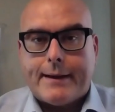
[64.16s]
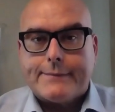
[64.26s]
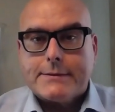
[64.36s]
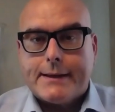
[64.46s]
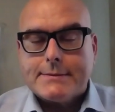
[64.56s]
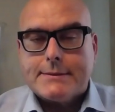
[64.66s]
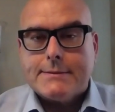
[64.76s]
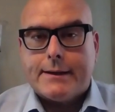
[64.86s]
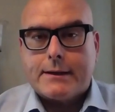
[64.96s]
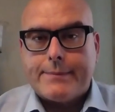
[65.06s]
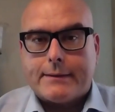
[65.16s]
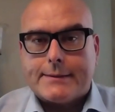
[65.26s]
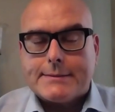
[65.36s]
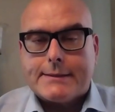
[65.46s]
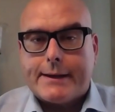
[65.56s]
to have the chance to talk about
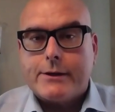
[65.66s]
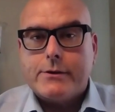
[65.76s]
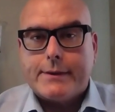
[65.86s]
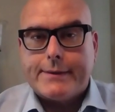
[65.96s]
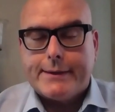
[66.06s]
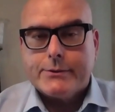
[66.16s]
this. And I heard in the